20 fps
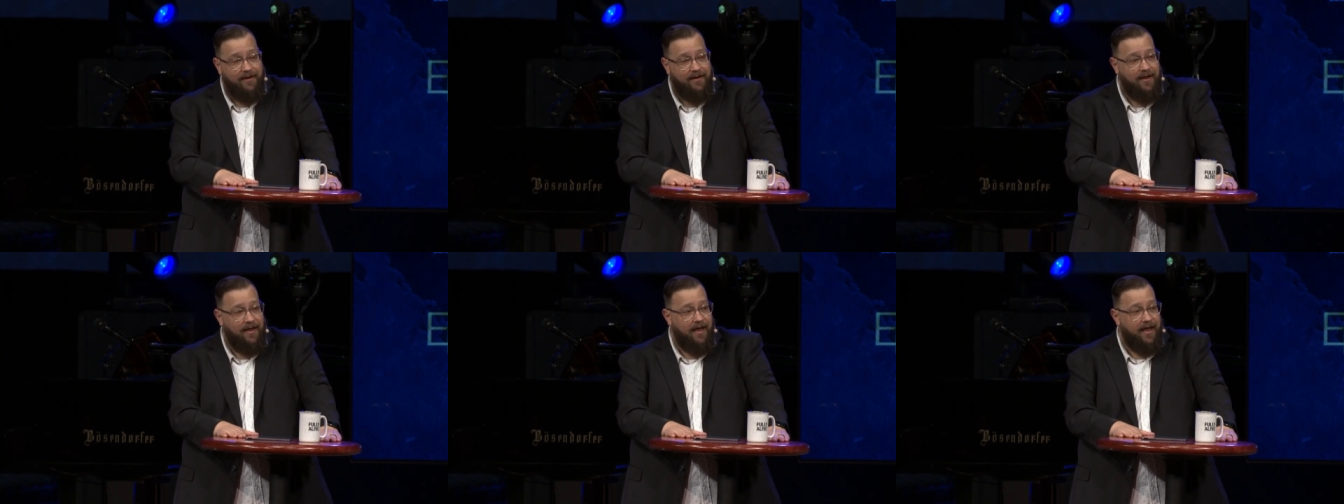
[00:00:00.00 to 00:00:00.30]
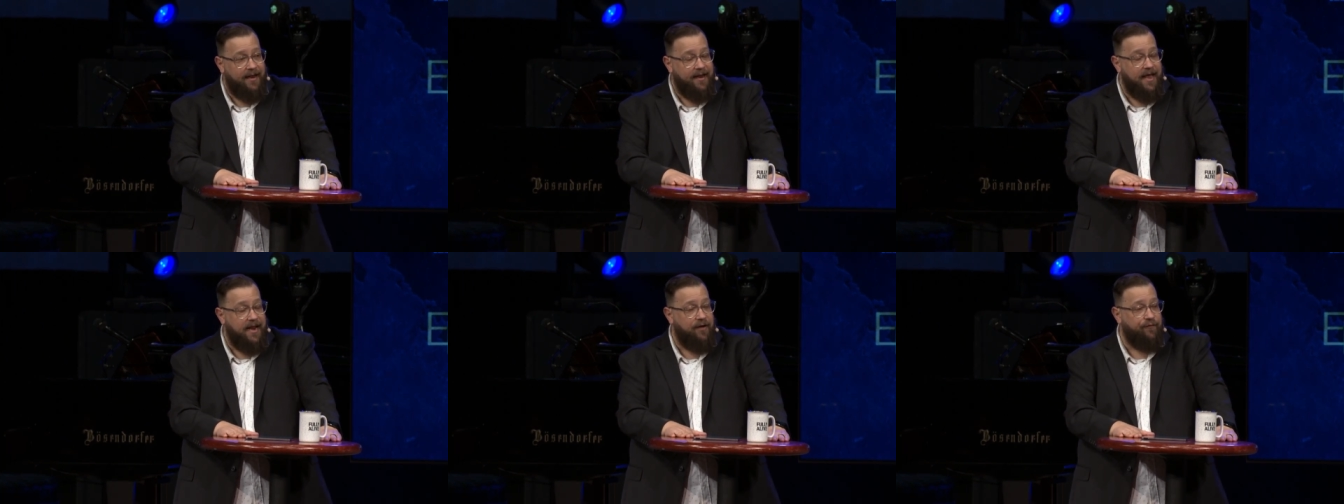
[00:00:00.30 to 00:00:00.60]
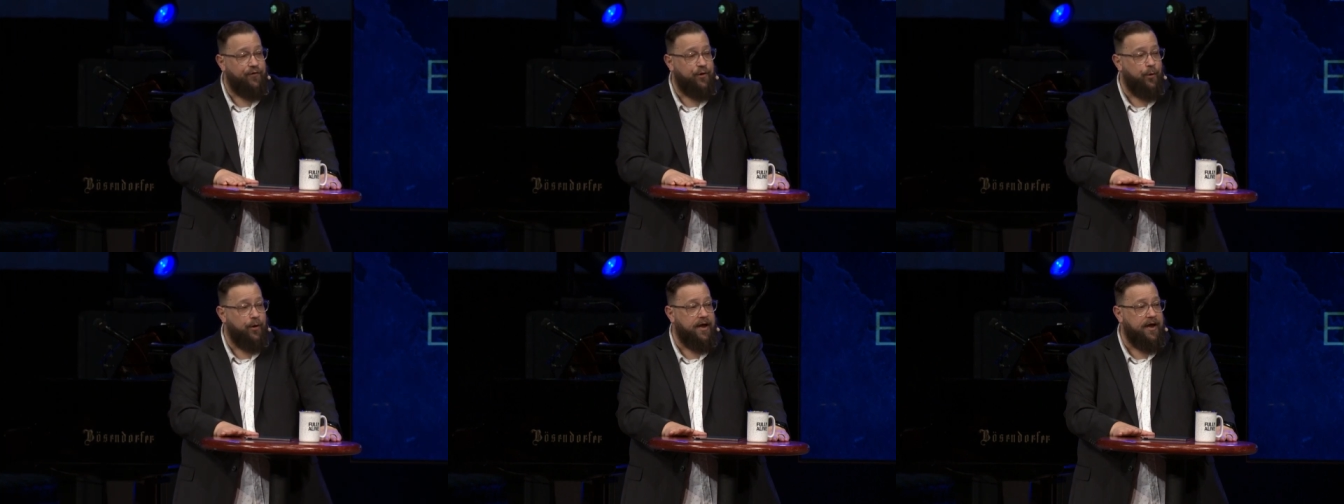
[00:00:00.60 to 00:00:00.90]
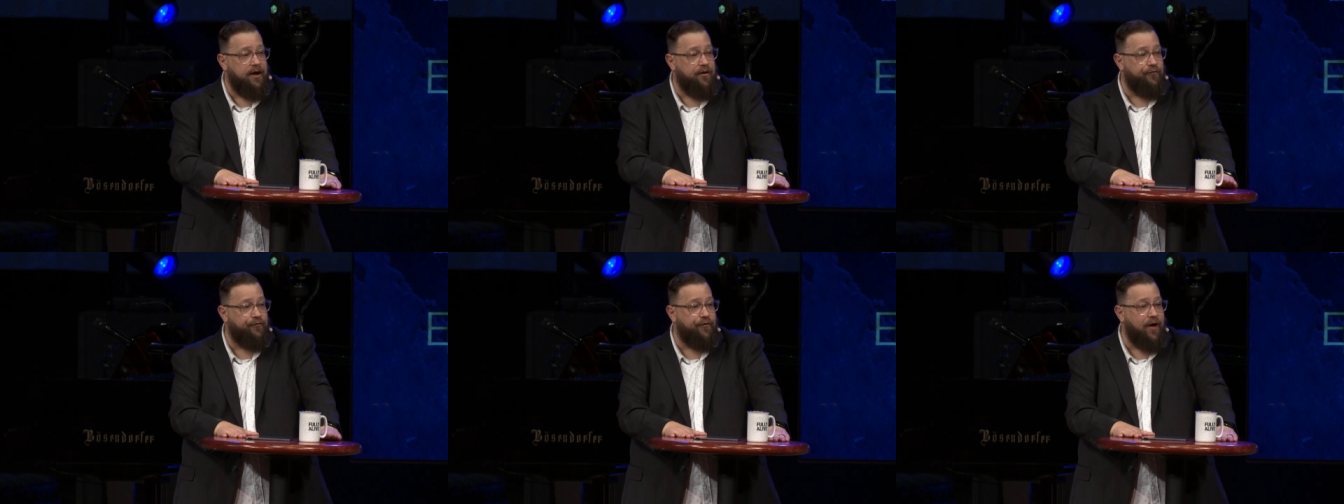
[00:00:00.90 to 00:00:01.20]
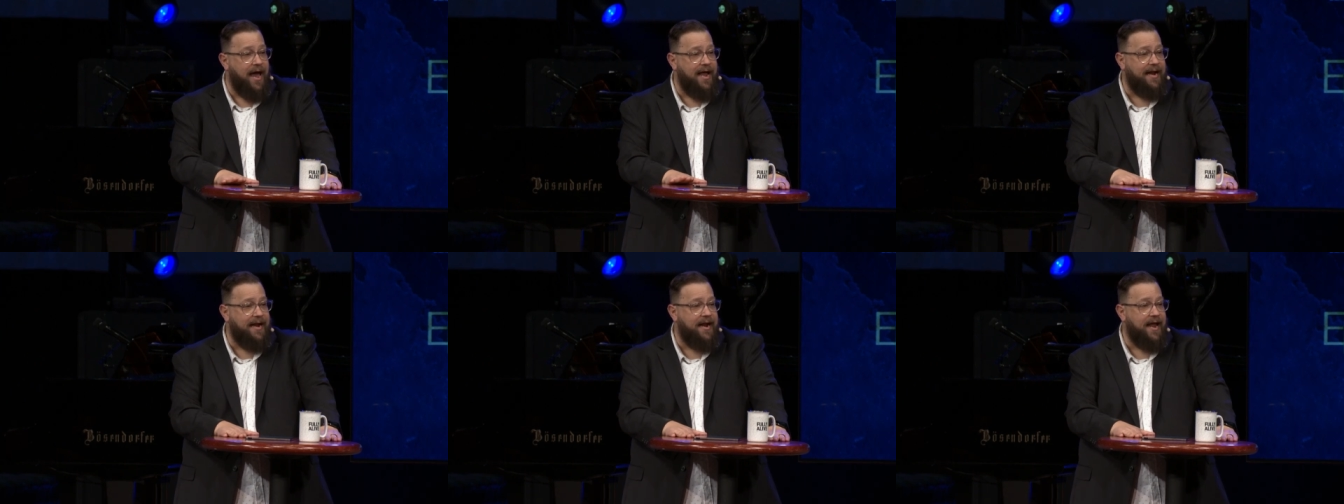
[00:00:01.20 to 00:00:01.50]
And then if you were here
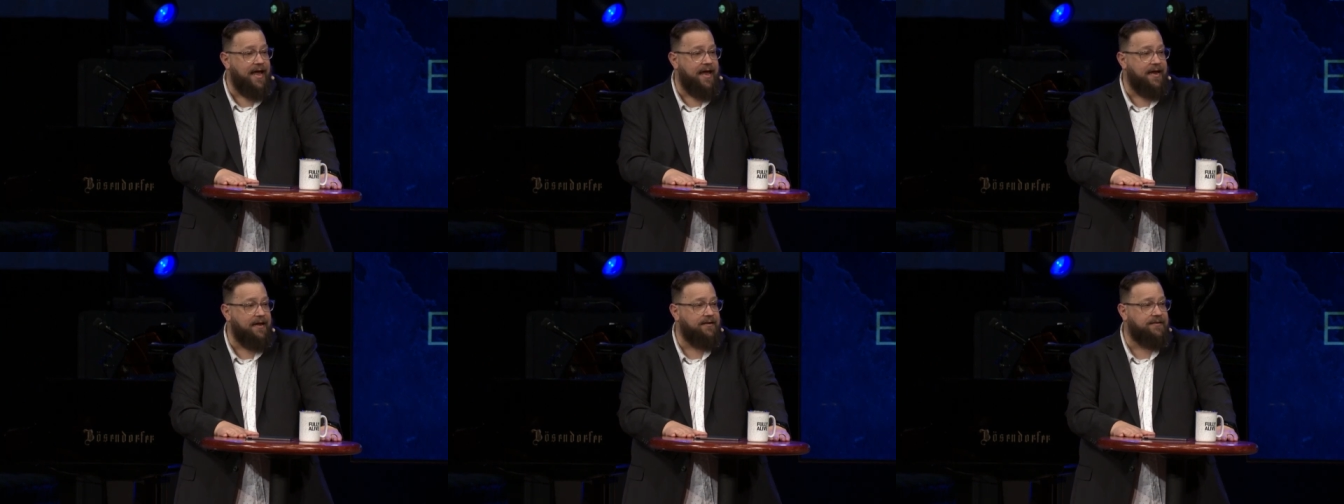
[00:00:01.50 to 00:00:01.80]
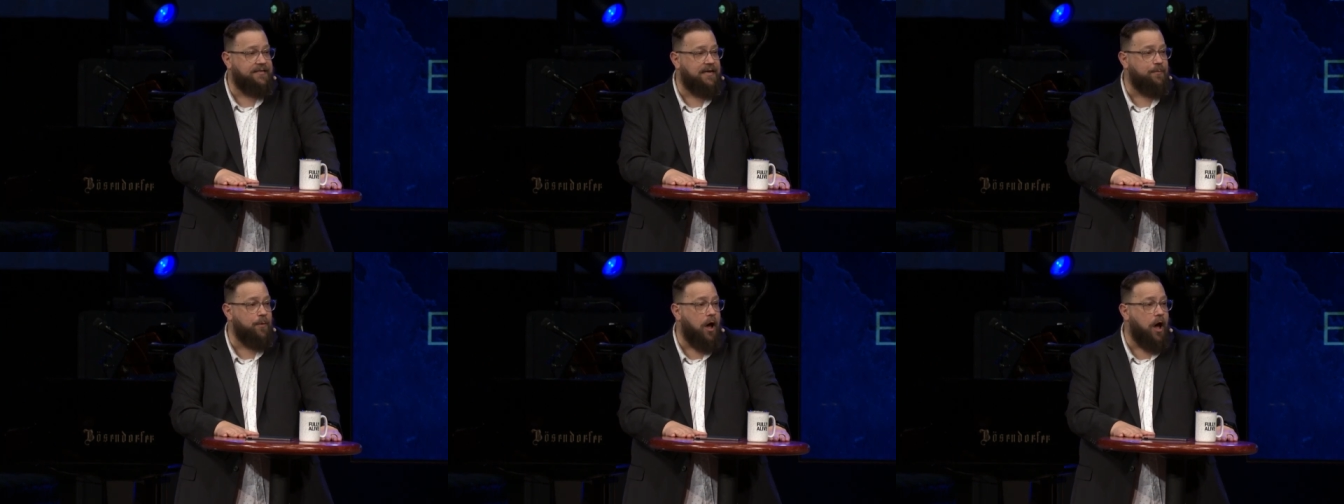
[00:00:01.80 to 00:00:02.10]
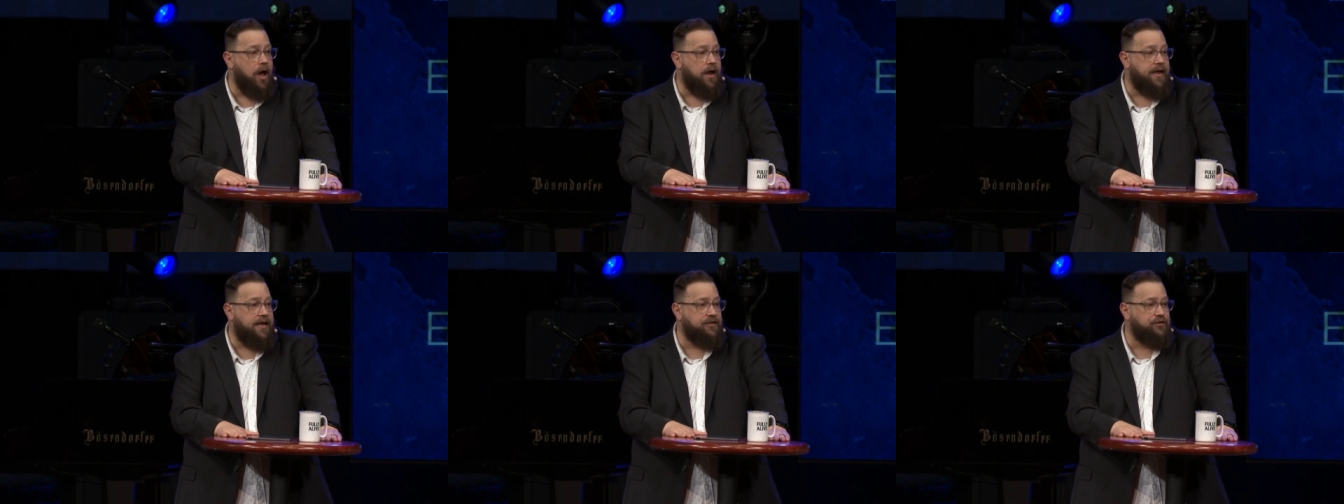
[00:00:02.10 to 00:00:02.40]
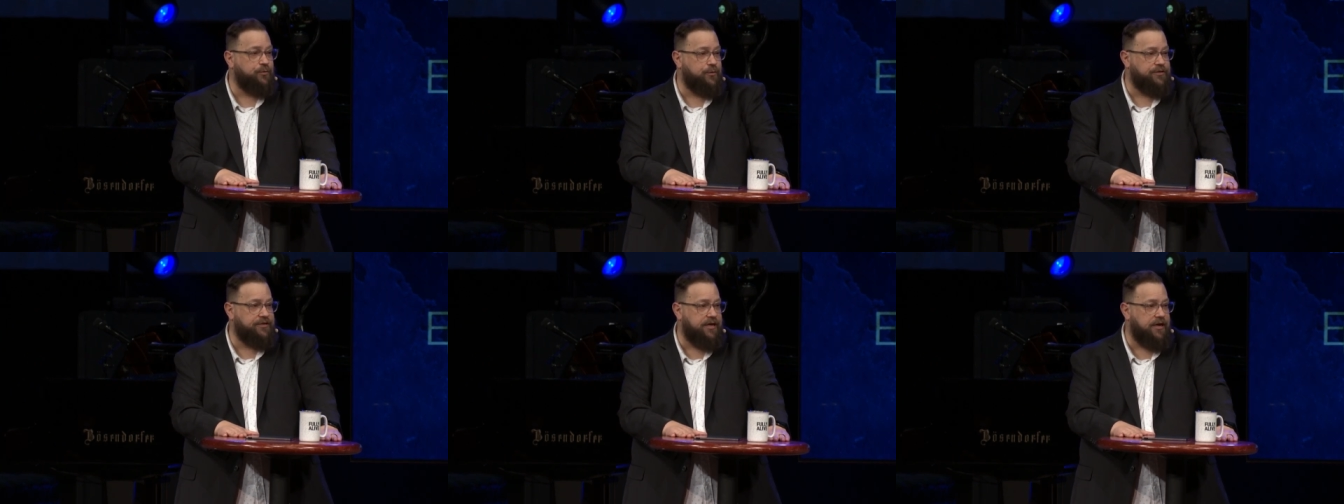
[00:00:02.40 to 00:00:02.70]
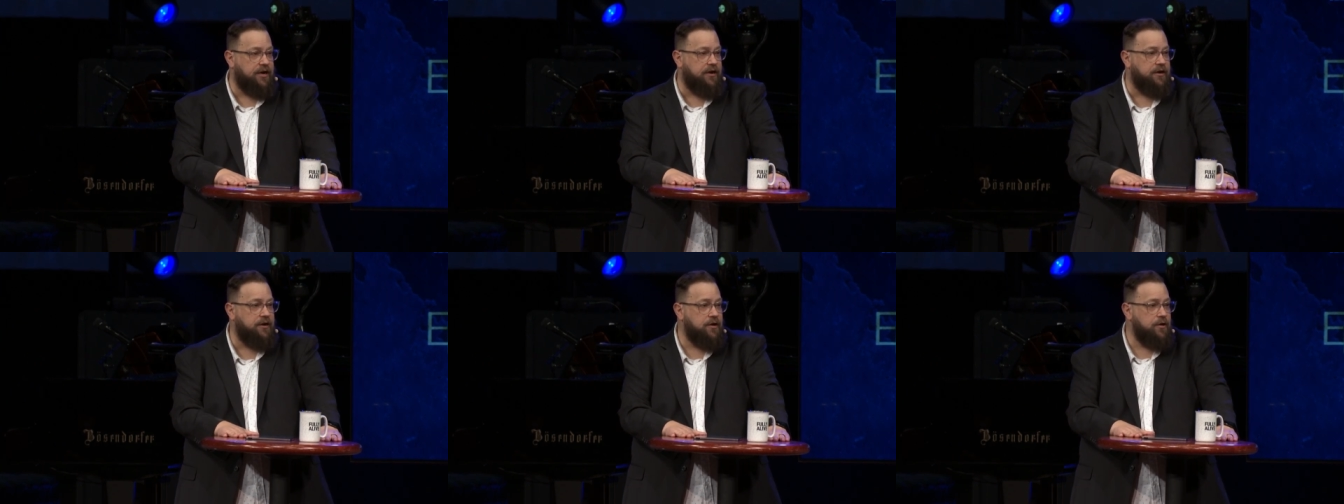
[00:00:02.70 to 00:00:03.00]
Friday night, Tim Hawkins was
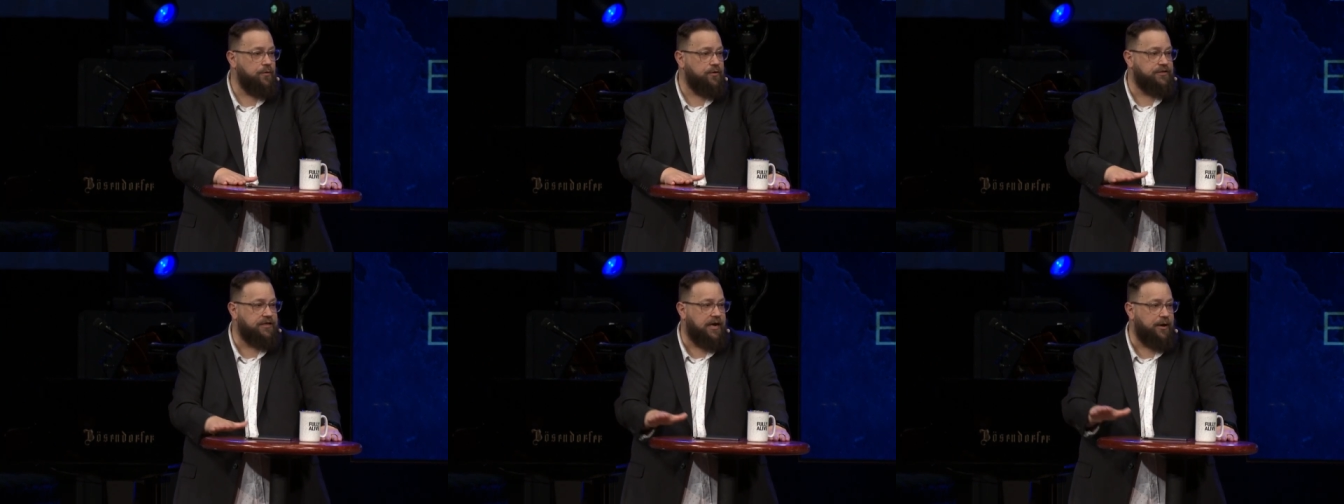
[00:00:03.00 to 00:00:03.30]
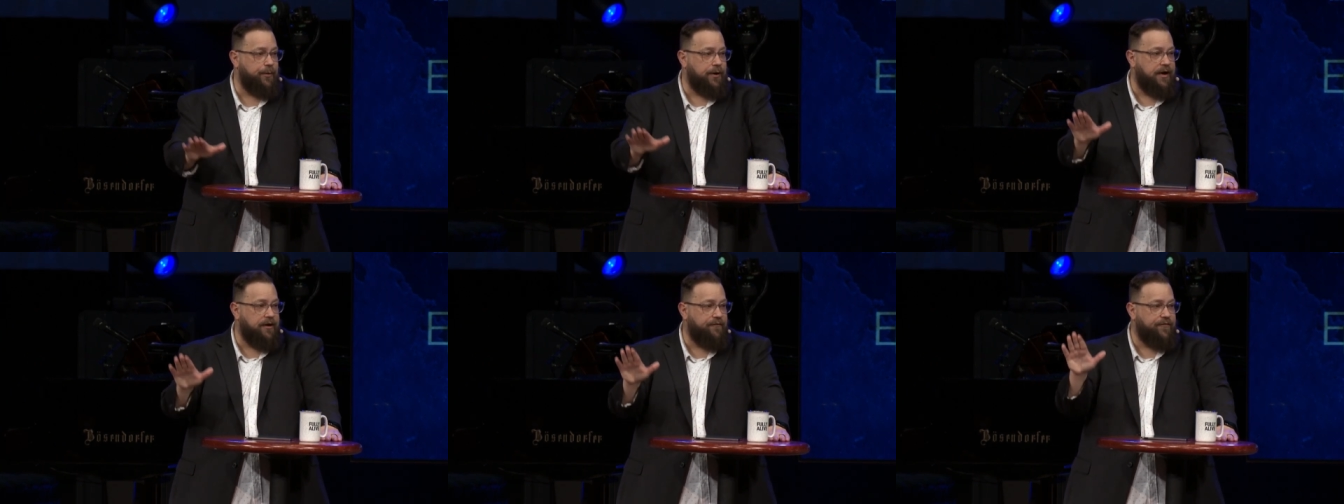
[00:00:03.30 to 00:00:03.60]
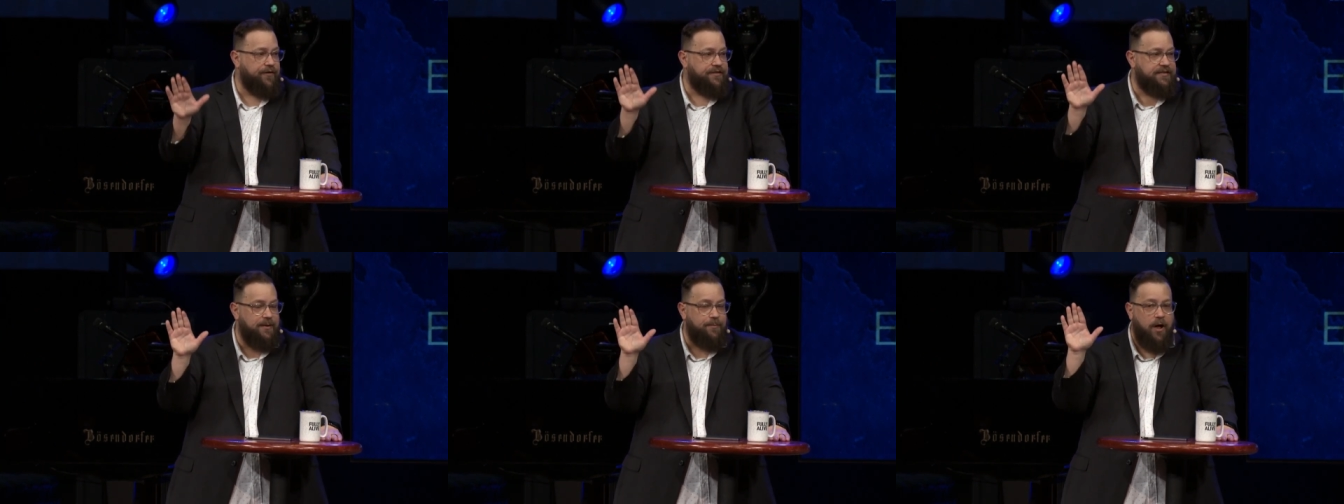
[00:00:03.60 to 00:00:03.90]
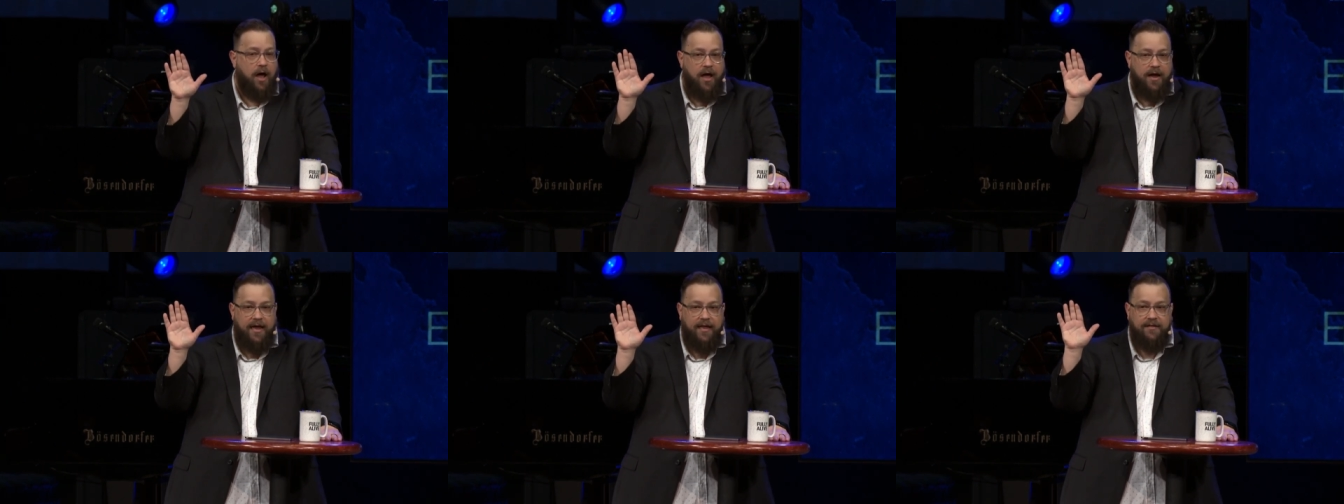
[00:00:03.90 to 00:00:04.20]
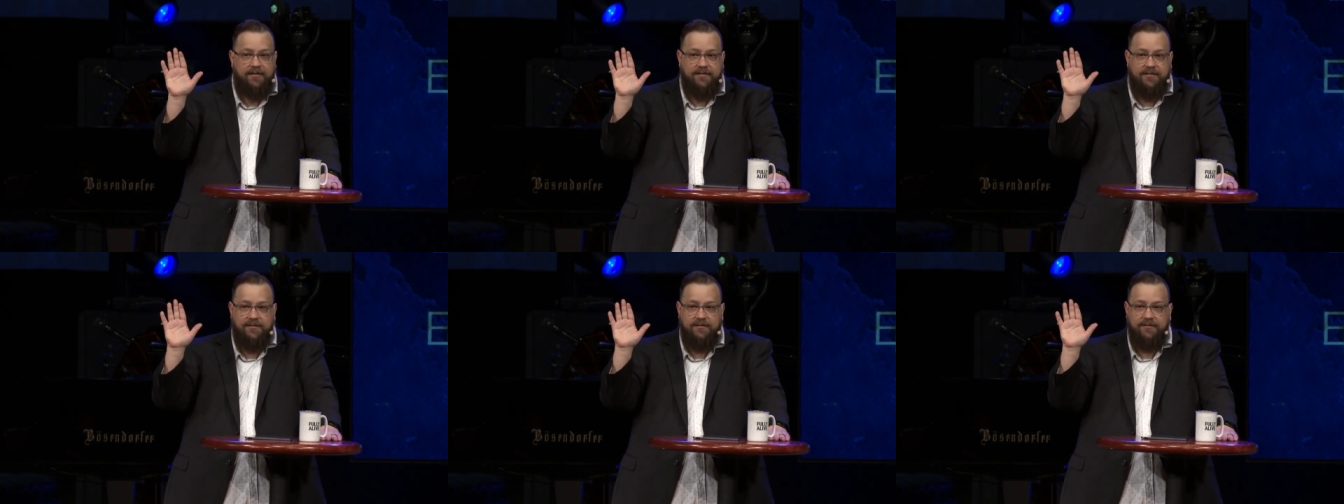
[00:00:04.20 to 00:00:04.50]
here. Was anyone here for Tim
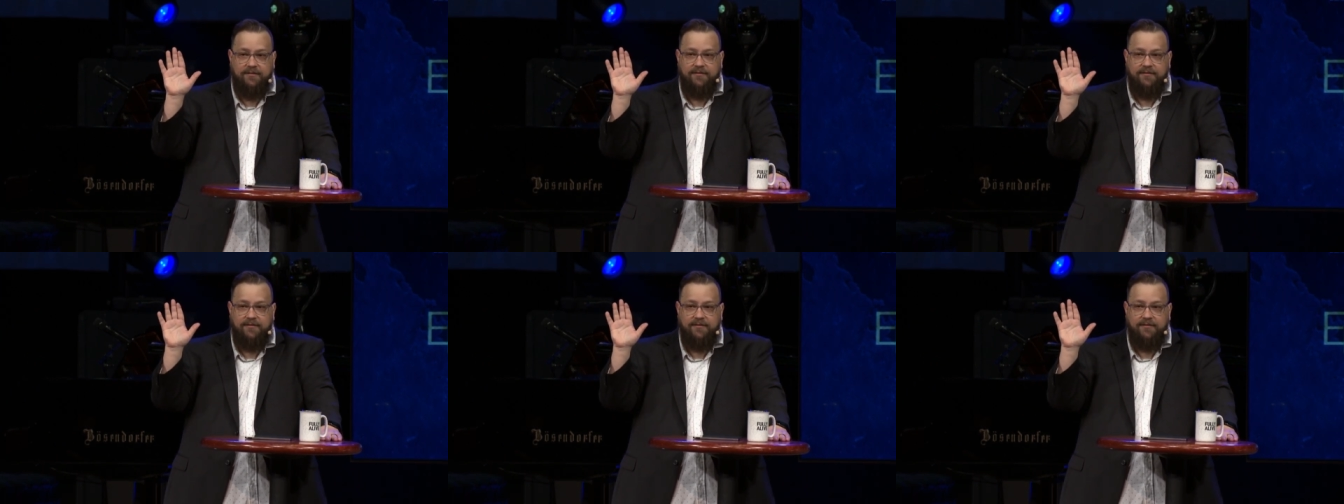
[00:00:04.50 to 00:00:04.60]
Hawkins?